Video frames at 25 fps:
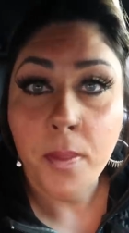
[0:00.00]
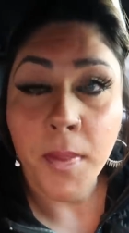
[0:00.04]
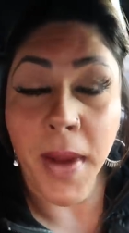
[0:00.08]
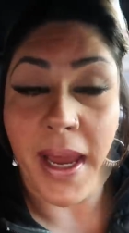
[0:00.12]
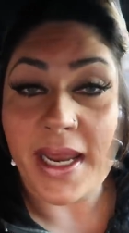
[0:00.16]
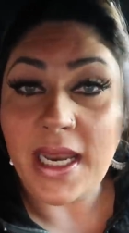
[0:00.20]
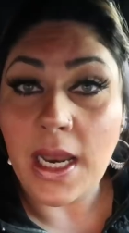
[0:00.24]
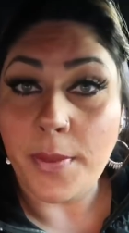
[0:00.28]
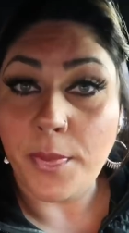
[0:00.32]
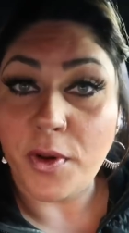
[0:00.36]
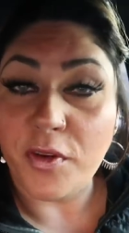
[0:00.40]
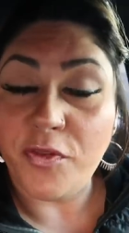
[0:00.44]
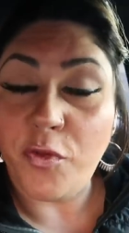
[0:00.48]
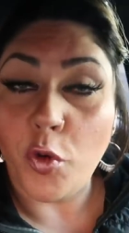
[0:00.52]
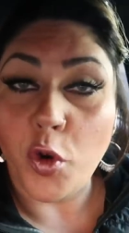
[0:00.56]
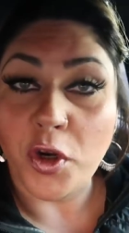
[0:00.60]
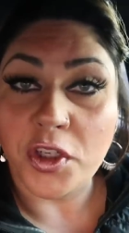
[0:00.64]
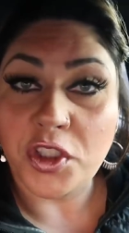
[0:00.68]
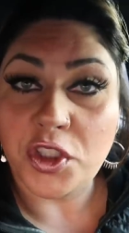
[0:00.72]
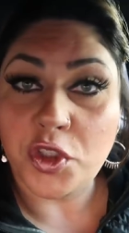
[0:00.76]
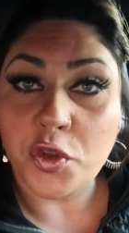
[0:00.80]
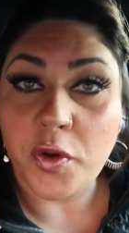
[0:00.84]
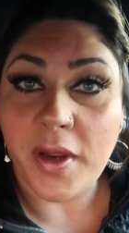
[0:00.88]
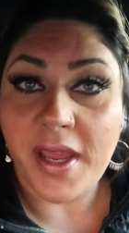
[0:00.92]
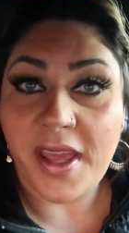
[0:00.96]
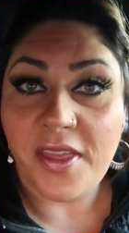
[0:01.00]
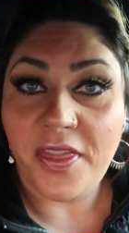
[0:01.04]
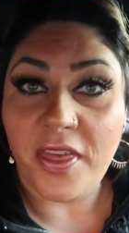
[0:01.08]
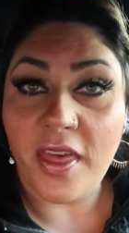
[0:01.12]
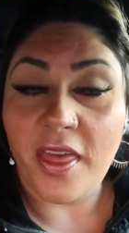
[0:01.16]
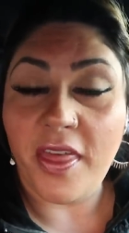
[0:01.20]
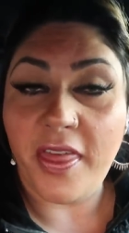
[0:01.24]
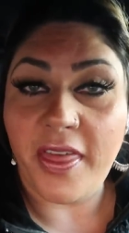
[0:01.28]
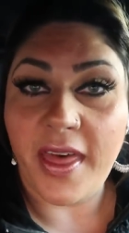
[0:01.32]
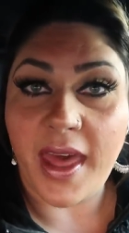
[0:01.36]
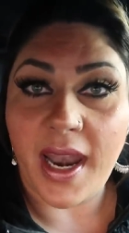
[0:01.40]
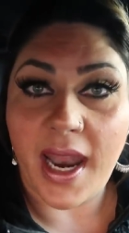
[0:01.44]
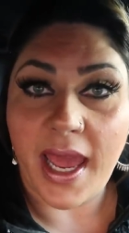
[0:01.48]
My number four strength
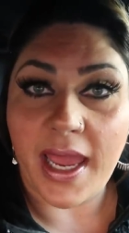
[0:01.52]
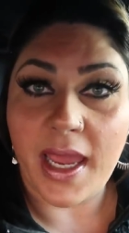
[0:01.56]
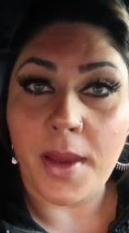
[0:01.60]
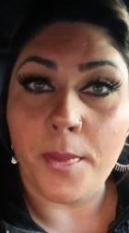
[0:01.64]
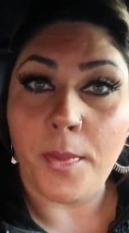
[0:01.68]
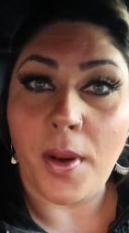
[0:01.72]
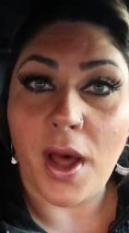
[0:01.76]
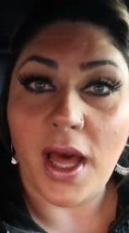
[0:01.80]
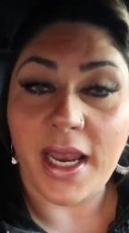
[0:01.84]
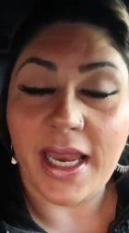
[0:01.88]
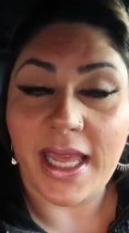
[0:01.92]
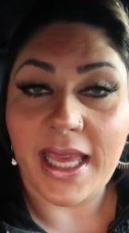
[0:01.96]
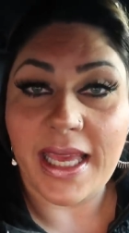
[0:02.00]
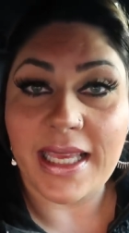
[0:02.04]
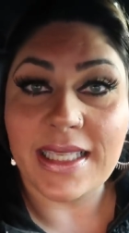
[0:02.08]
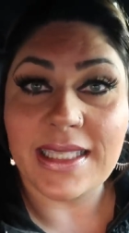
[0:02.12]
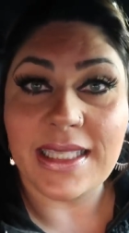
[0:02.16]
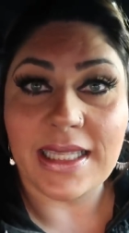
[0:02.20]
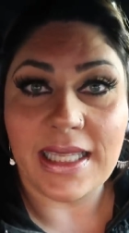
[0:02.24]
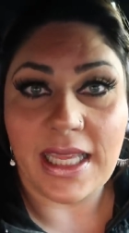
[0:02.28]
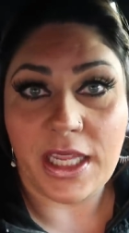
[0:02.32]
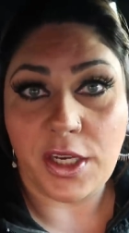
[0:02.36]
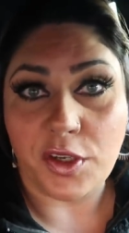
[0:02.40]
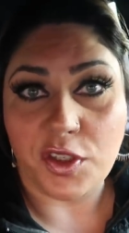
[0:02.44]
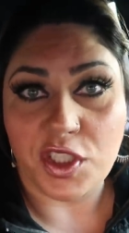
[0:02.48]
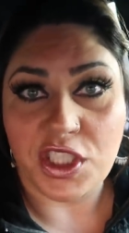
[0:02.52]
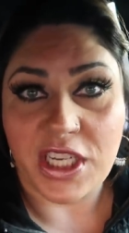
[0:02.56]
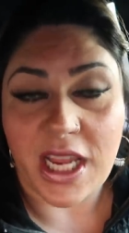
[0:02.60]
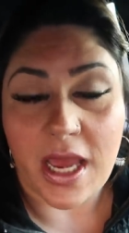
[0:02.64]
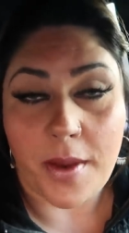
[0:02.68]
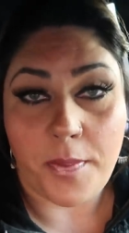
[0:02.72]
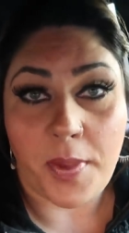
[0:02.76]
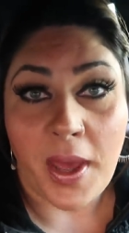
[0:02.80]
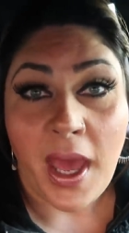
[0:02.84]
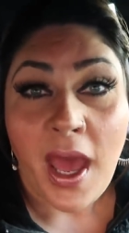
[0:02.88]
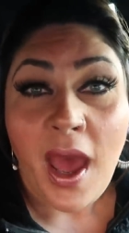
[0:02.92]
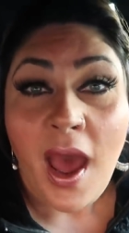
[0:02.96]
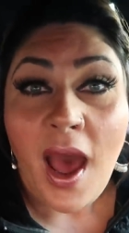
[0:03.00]
that I embody is
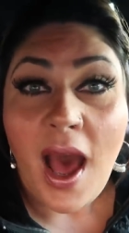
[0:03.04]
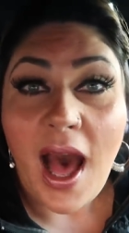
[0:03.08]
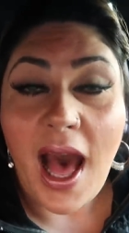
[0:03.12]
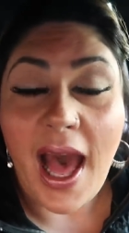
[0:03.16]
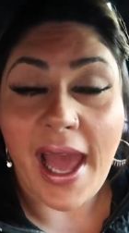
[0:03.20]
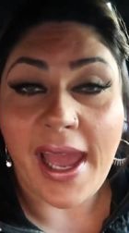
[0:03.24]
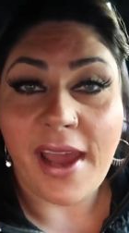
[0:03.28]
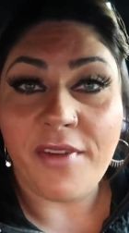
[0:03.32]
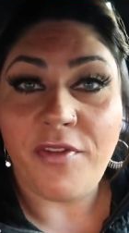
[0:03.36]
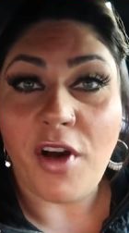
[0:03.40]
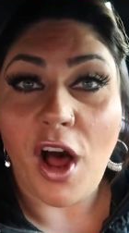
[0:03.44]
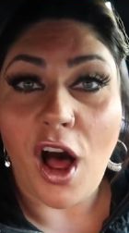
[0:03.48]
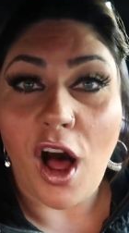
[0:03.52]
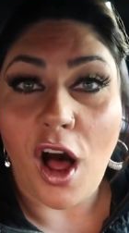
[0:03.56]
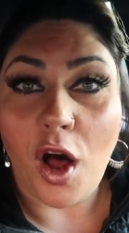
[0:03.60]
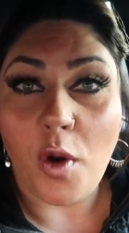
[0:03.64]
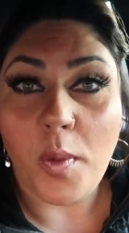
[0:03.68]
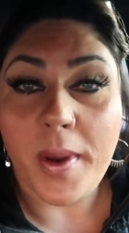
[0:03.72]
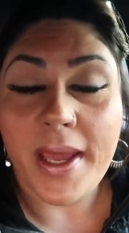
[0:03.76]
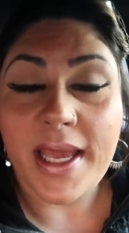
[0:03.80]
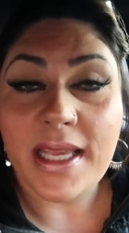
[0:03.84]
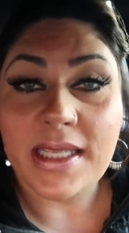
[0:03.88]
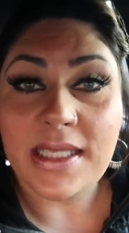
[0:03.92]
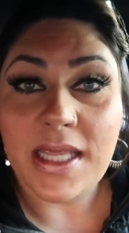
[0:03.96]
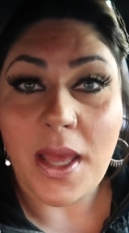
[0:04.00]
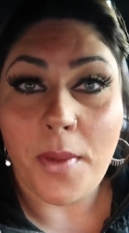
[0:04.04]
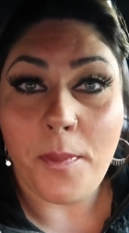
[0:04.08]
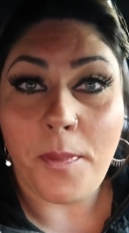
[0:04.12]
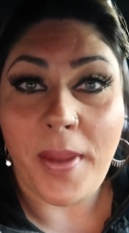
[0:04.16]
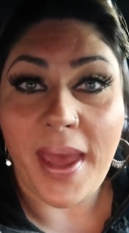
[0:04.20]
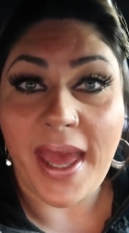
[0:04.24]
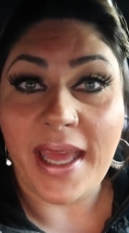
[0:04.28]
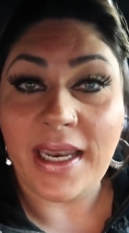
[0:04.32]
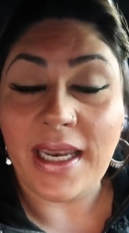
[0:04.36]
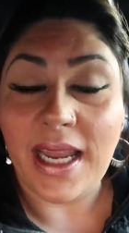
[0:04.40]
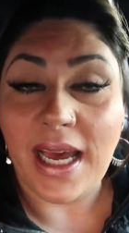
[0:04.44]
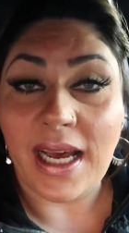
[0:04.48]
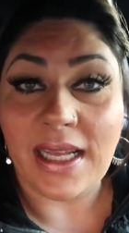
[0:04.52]
leadership. I have always
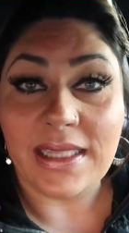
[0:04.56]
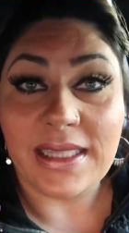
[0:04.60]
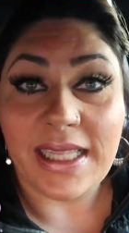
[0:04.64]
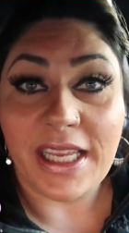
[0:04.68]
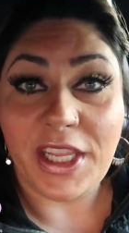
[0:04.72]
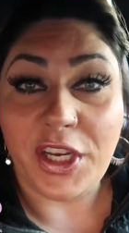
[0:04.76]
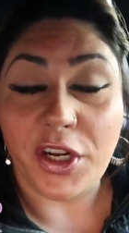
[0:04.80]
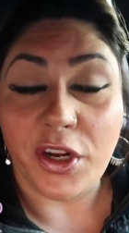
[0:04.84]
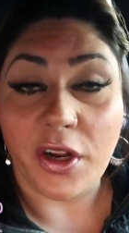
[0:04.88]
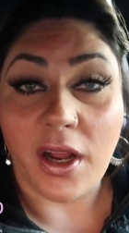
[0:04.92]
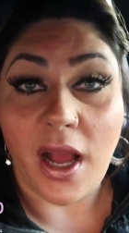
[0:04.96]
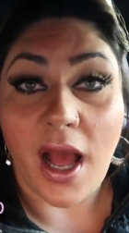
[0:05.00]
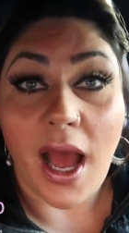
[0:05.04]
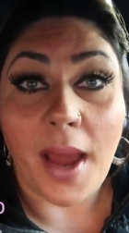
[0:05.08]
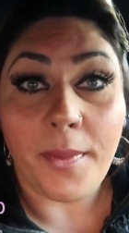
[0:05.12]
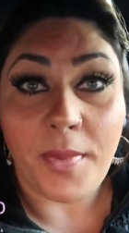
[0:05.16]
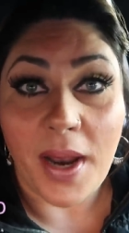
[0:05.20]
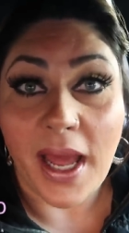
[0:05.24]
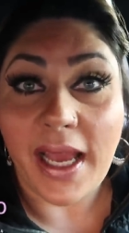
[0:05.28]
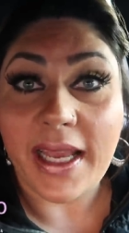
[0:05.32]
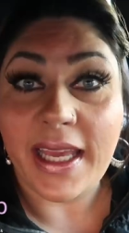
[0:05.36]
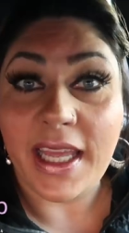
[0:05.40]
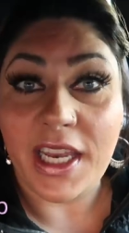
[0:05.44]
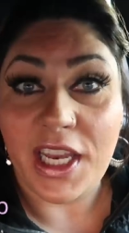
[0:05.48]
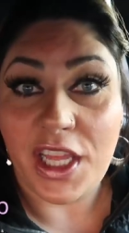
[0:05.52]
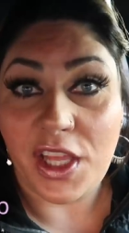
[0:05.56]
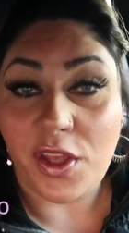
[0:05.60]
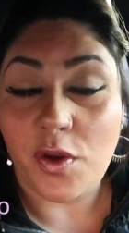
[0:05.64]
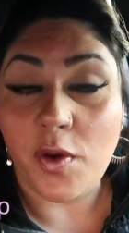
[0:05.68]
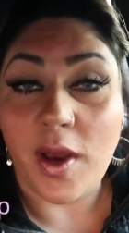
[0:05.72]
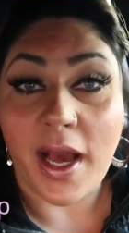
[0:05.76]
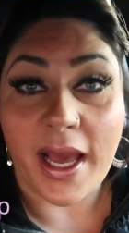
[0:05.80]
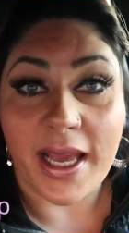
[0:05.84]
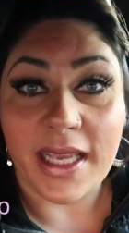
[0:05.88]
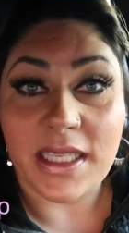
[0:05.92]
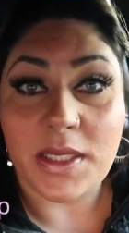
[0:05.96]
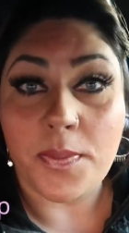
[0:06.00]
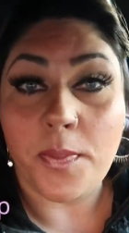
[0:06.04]
been a leader. I'm not kidding you
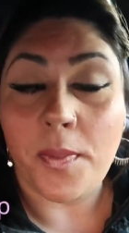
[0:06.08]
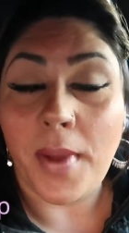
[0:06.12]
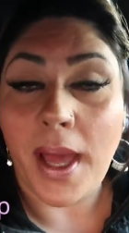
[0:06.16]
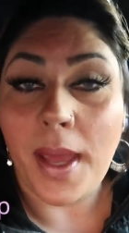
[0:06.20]
guys.